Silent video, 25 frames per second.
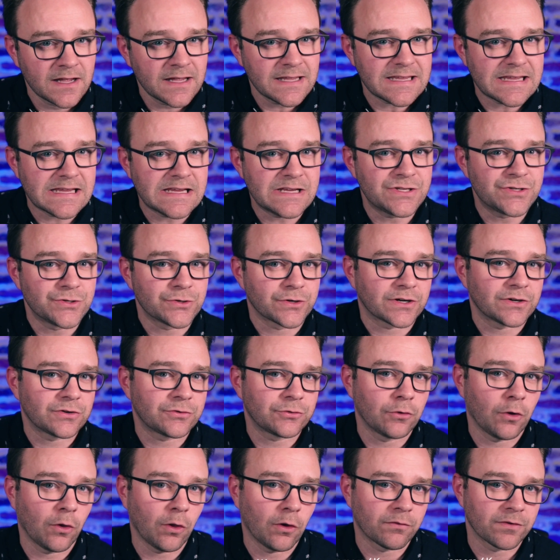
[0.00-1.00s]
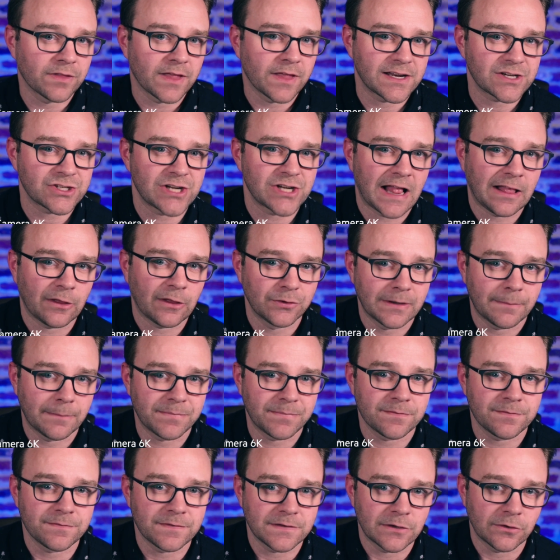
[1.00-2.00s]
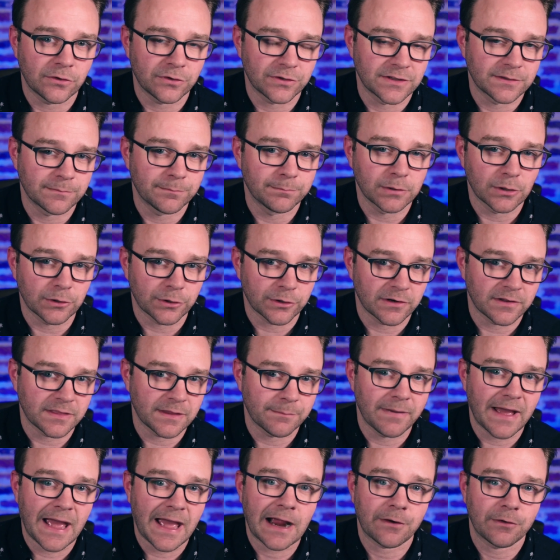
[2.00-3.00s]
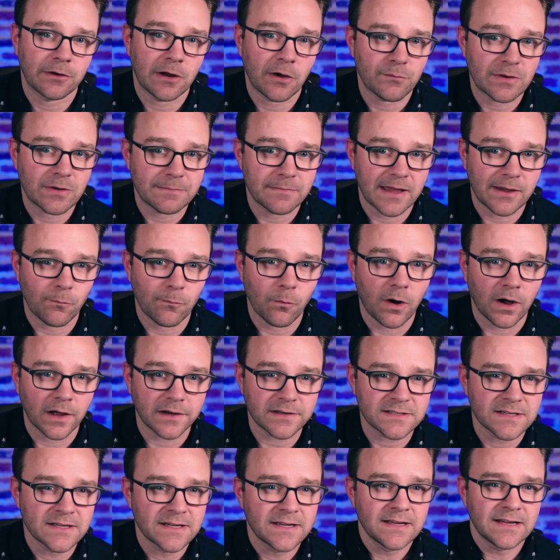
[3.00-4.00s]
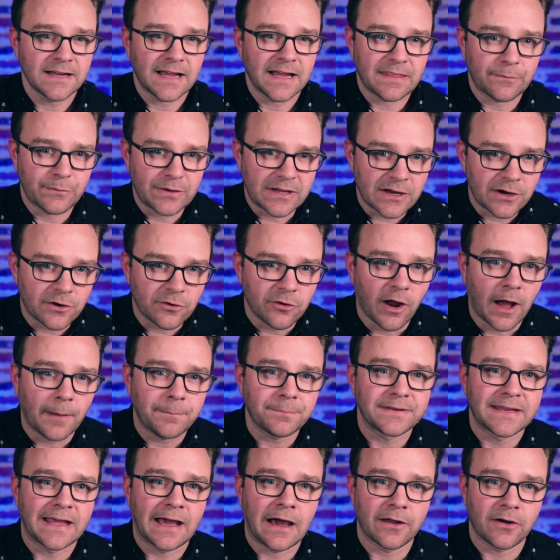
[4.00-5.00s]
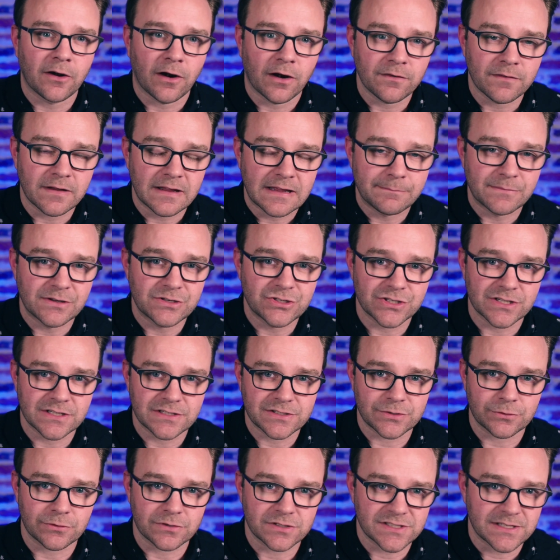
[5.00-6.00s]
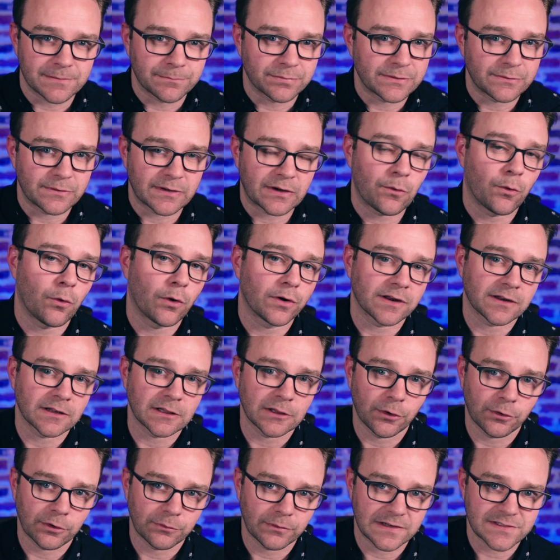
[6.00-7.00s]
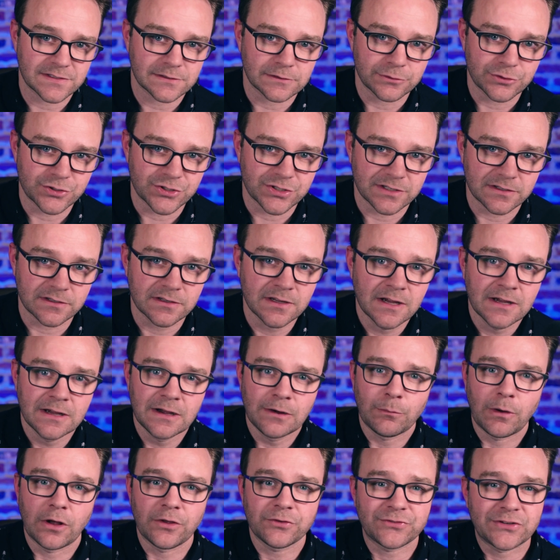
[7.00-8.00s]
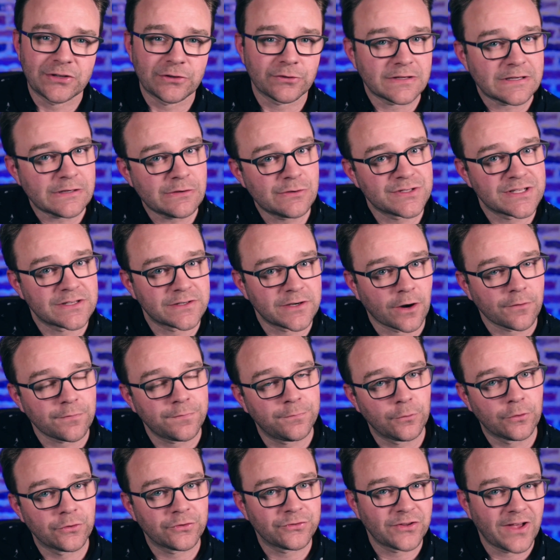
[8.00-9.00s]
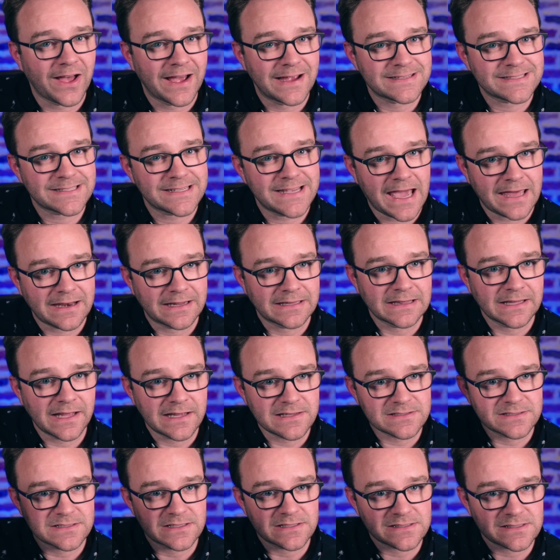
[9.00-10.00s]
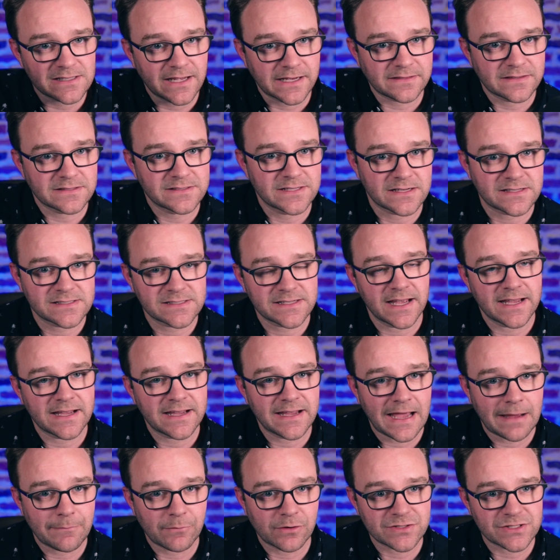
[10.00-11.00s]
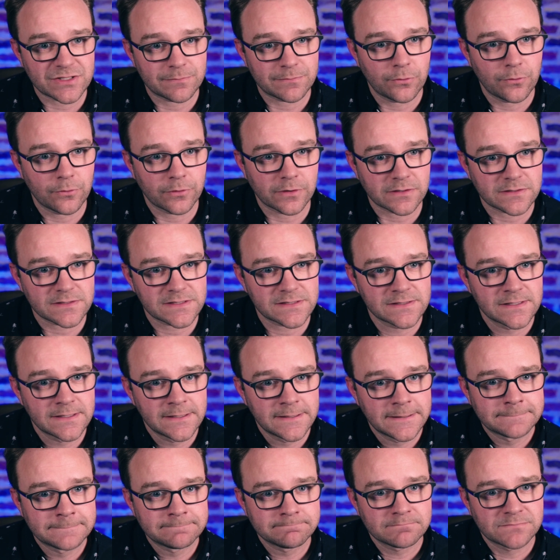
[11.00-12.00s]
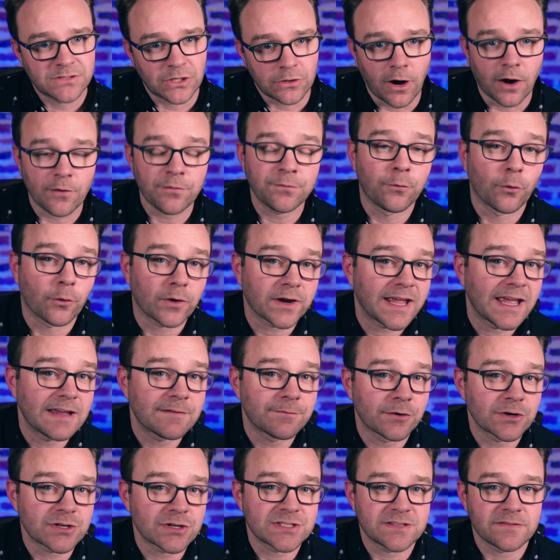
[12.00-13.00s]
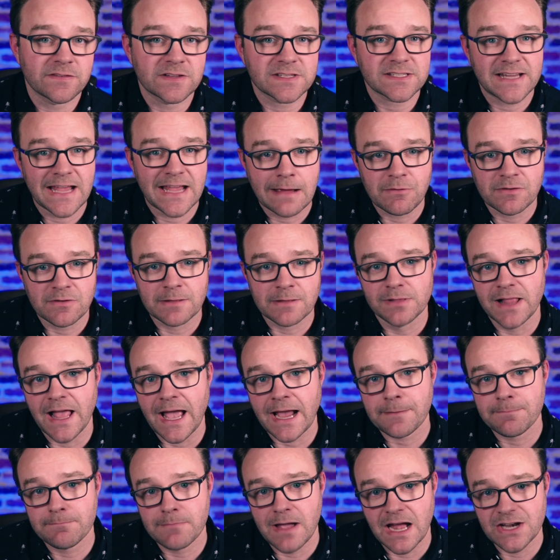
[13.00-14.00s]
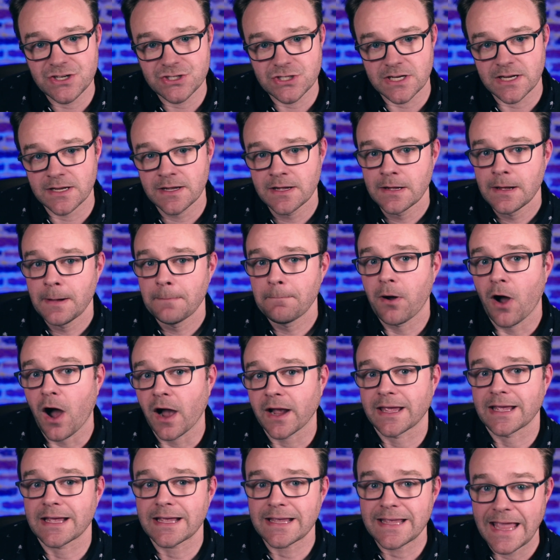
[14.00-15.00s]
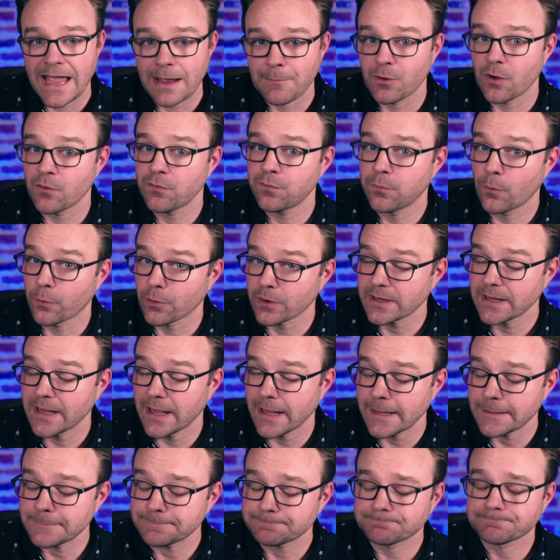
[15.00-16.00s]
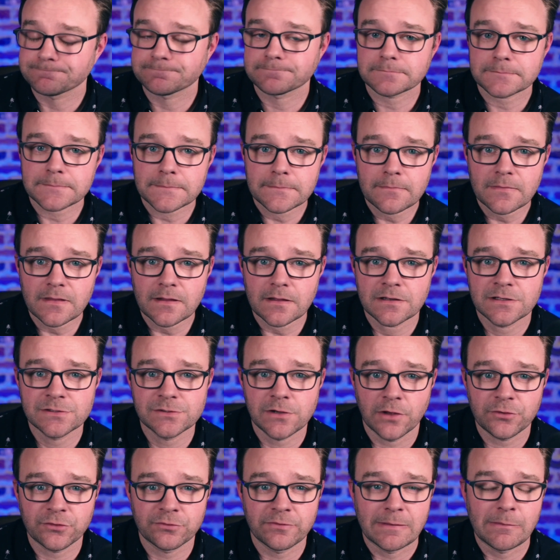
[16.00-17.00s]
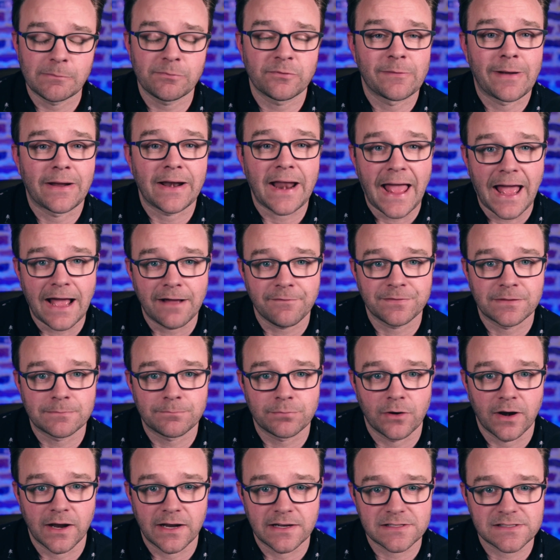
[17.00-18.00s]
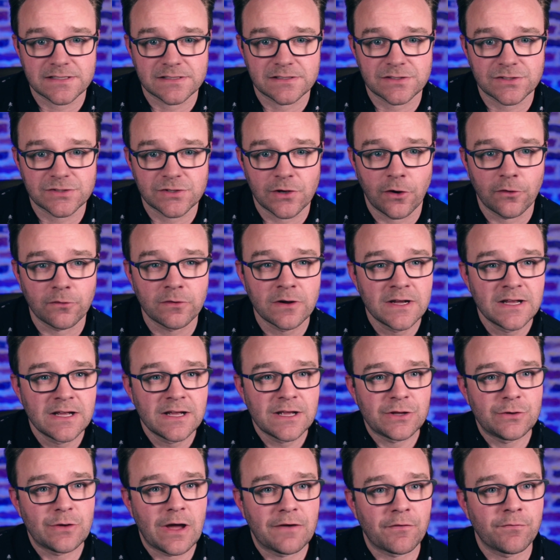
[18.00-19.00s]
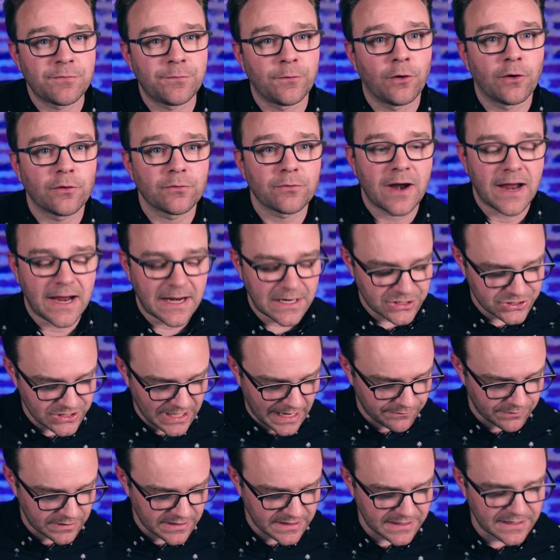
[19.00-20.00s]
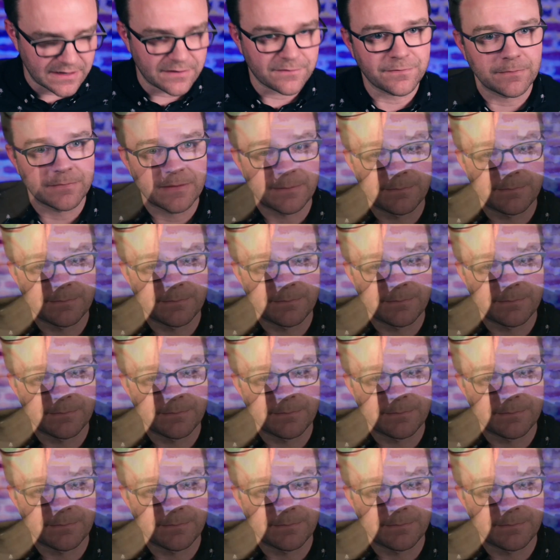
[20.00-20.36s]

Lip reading: easier control over that shallow depth of field and the blur in the background we may want. And then we can crop down our images or simply record at a lower resolution while still using our full-size Canon lenses like the 6K camera supports. There are 4K versions of this camera. The Blackmagic Pocket Camera 4K is also available for about half the price. And so you have a full range, everything from the